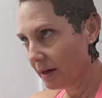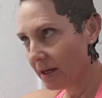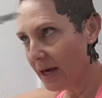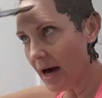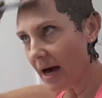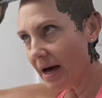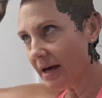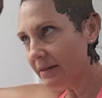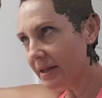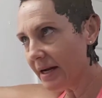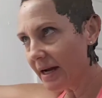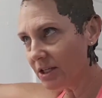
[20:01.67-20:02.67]
yeah, and
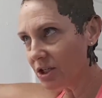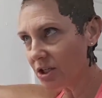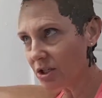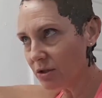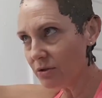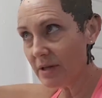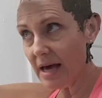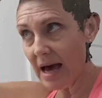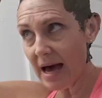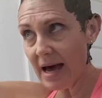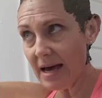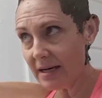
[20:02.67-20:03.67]
then I just do
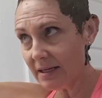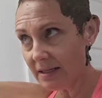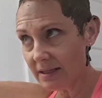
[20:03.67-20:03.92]
that.